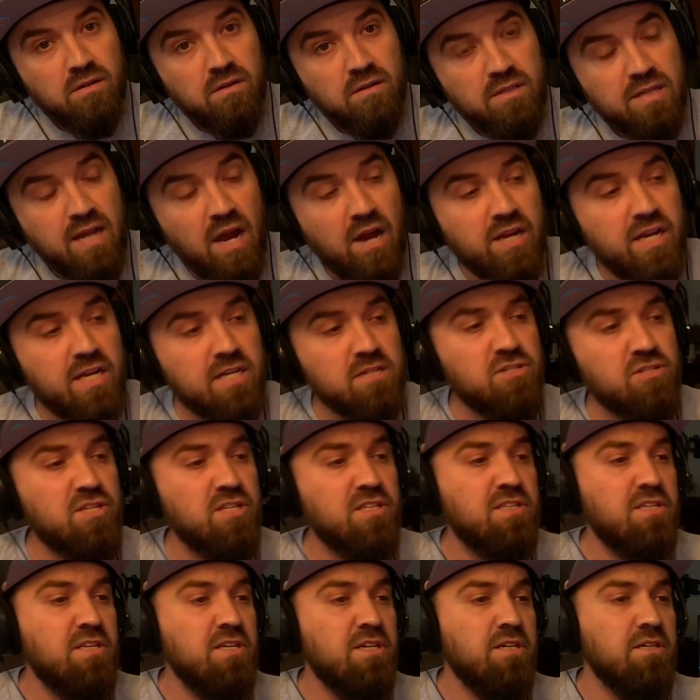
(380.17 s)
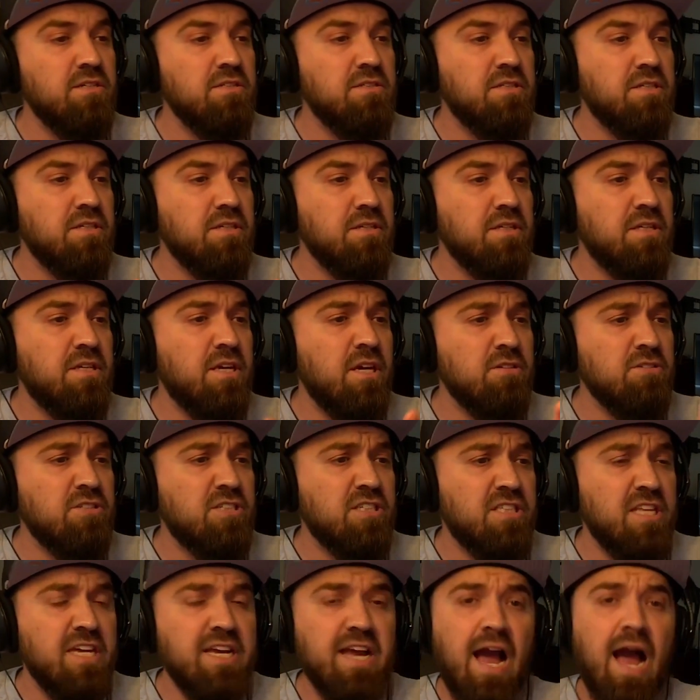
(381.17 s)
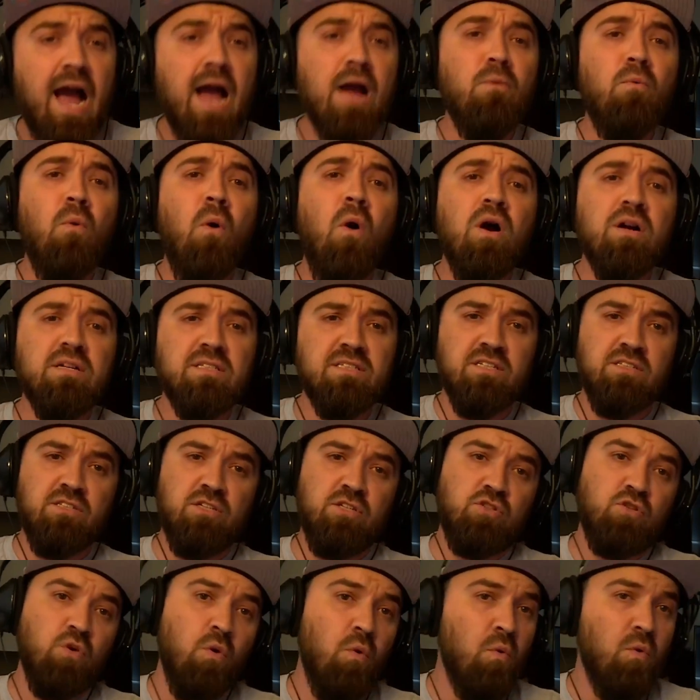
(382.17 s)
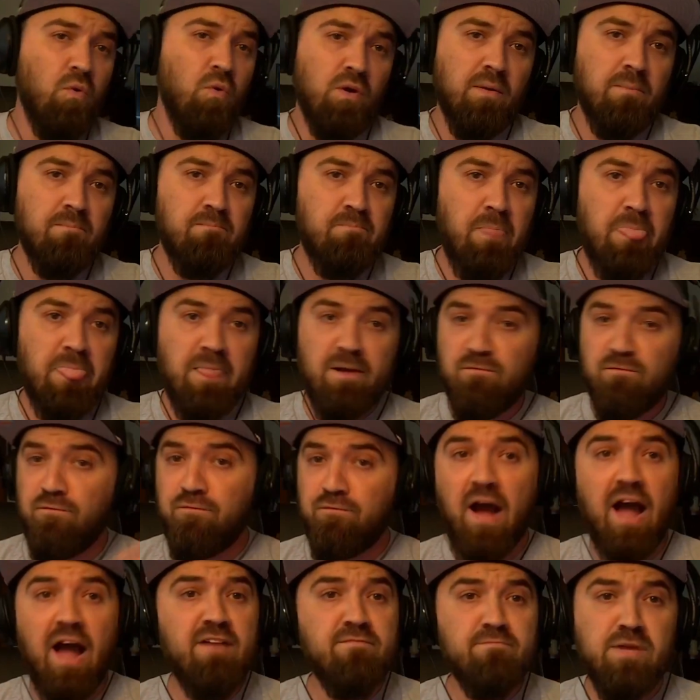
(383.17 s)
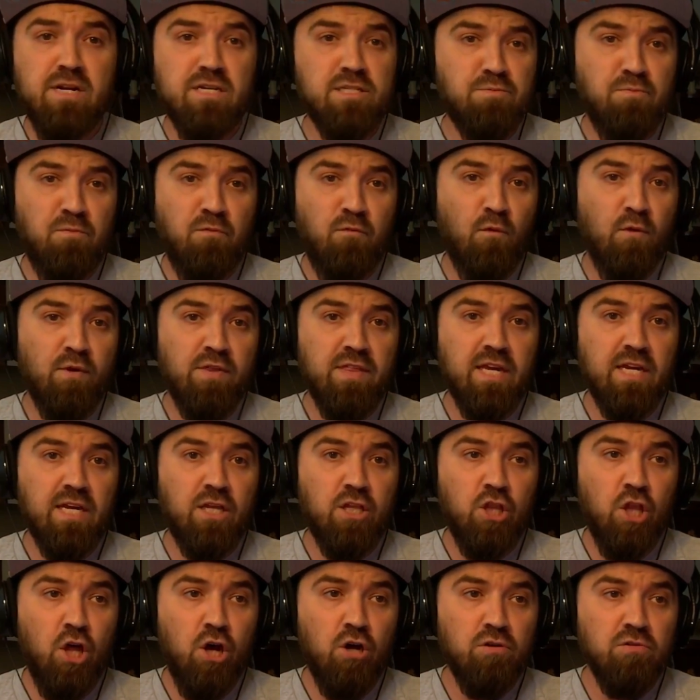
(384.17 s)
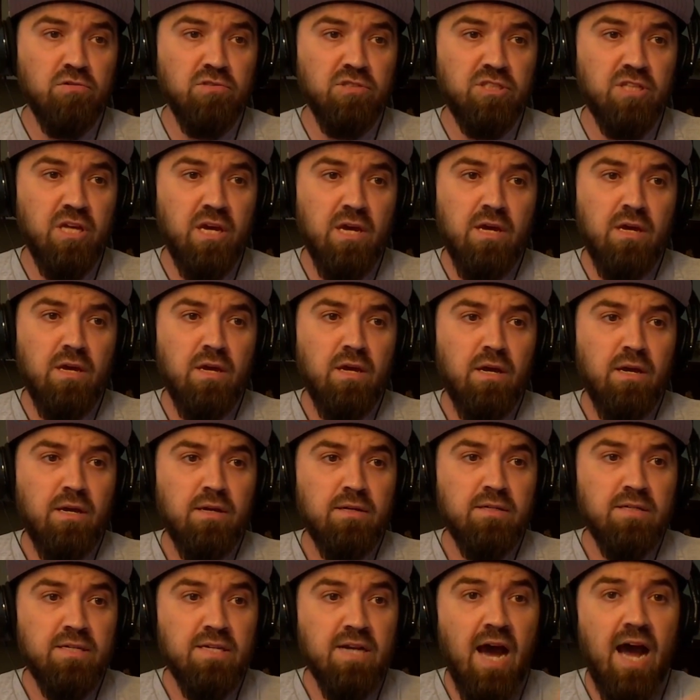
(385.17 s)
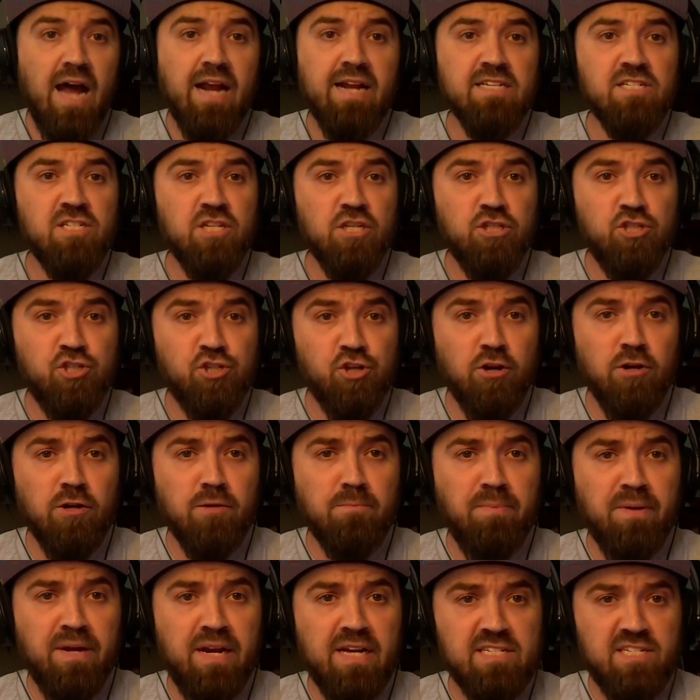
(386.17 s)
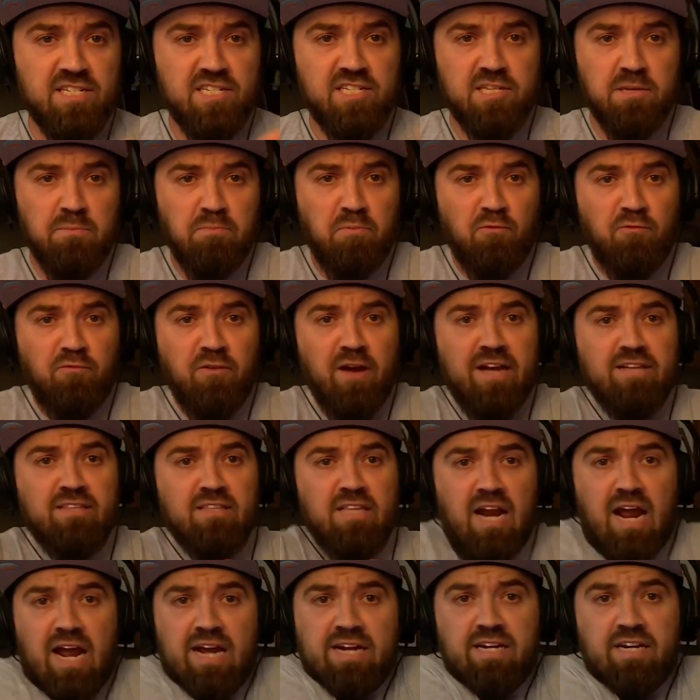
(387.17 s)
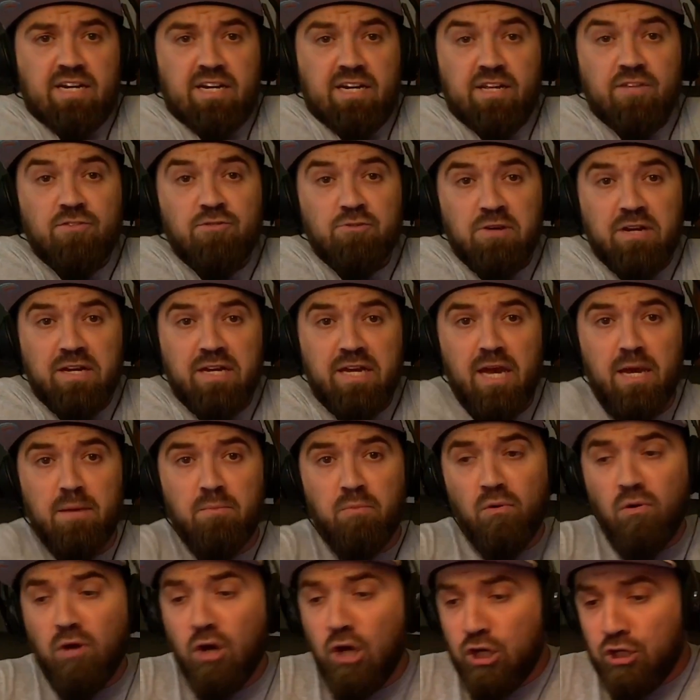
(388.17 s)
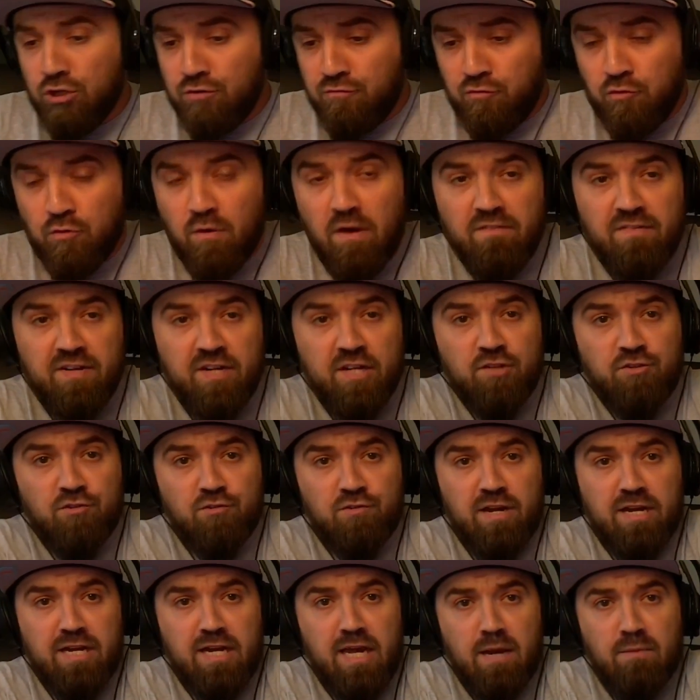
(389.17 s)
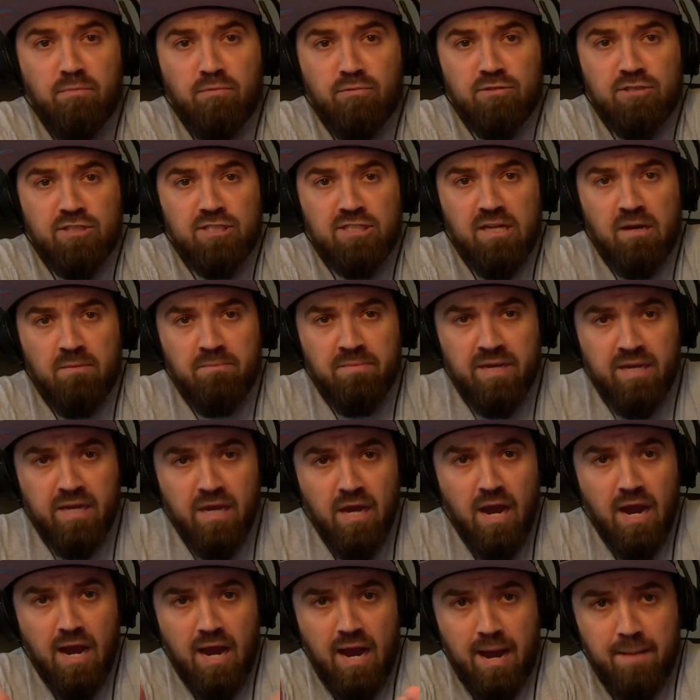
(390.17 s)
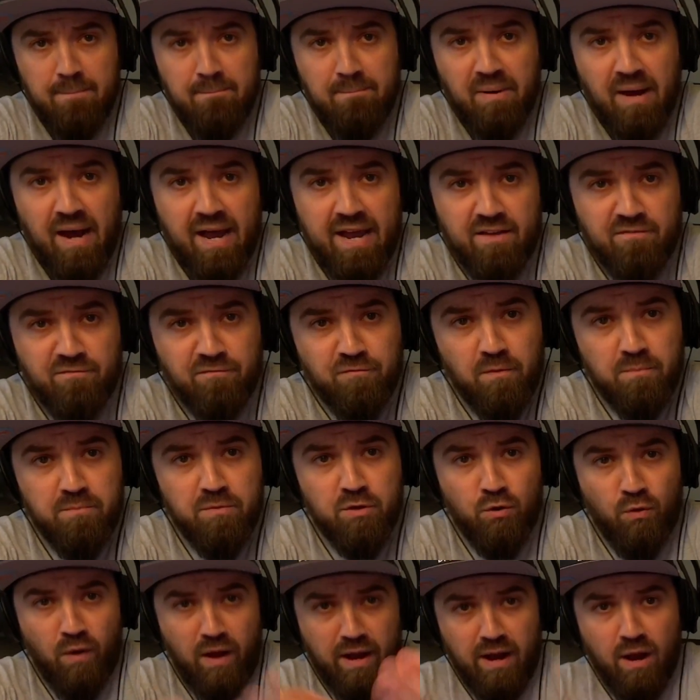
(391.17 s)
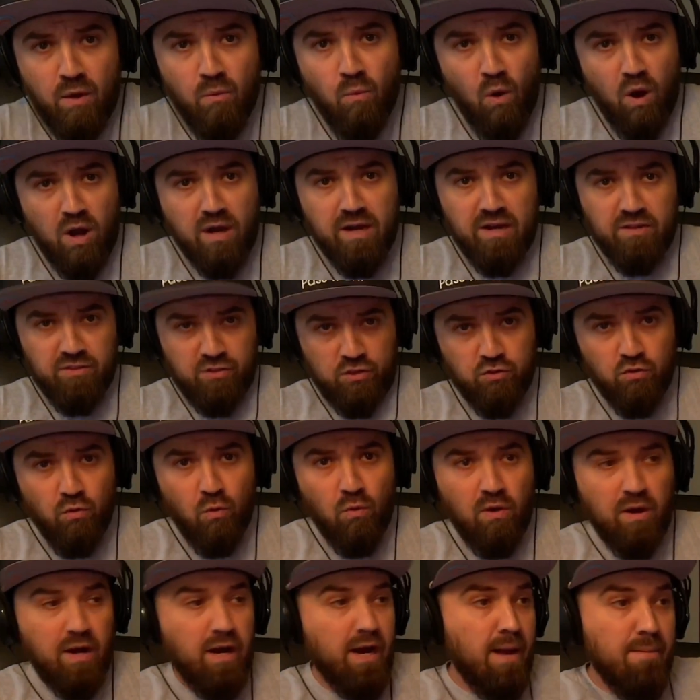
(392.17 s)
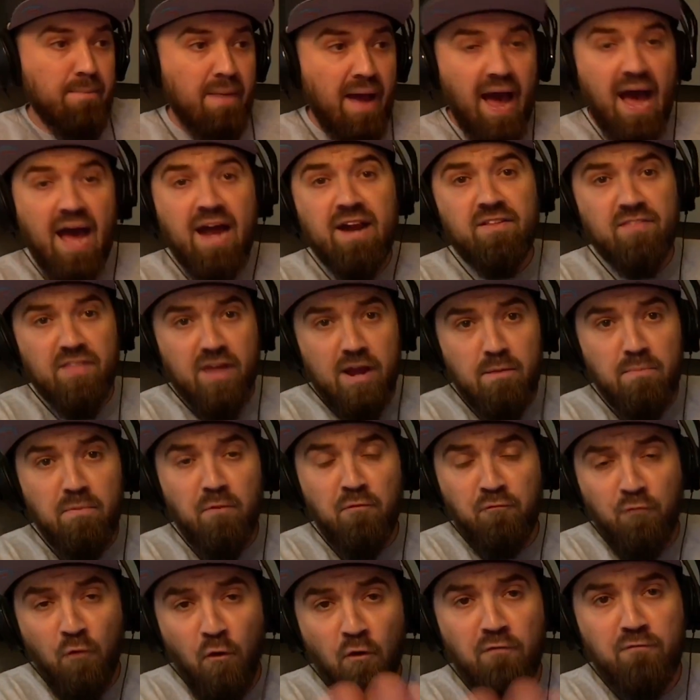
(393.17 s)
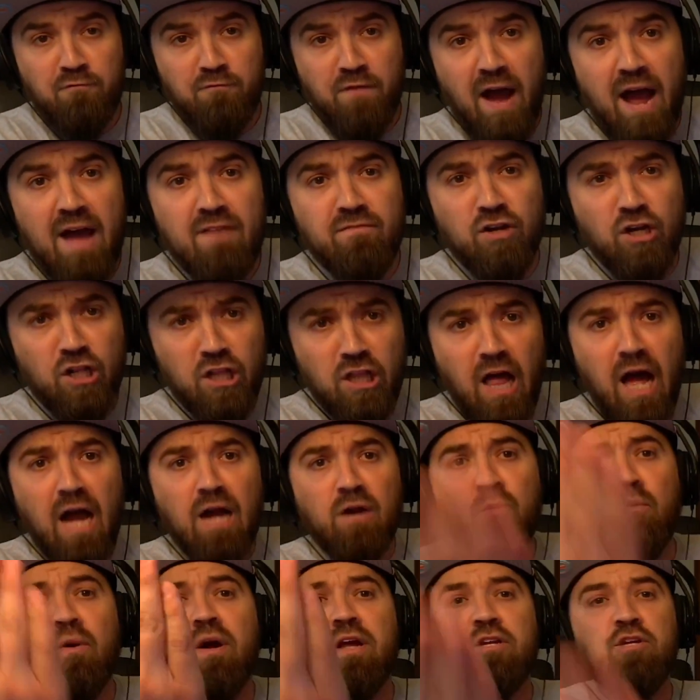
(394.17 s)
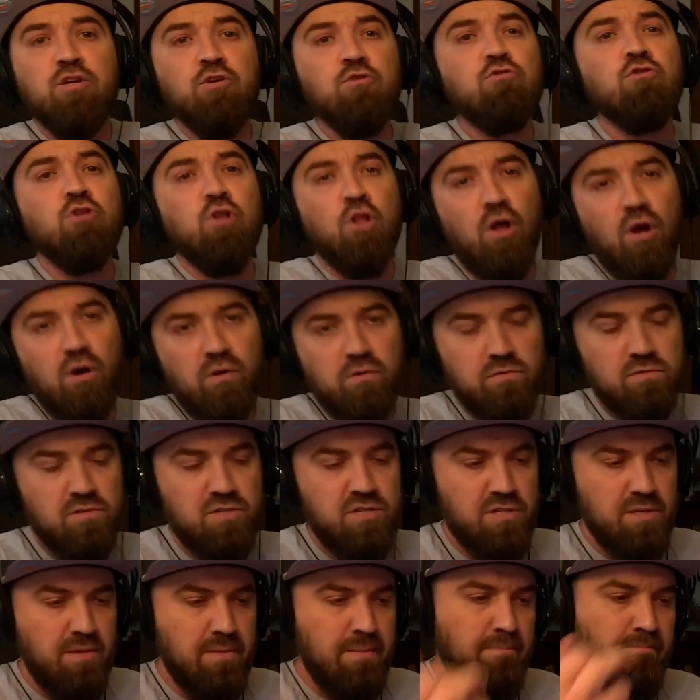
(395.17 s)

Now, here's the thing. I walked in the door 5 minutes before they closed, not as a jerk, but as a simple fact that I need an Ethernet cable. If you have an Ethernet cable to sell me, I buy it from you, and I walk out the door. And I'm out of there before 5 o'clock when you close.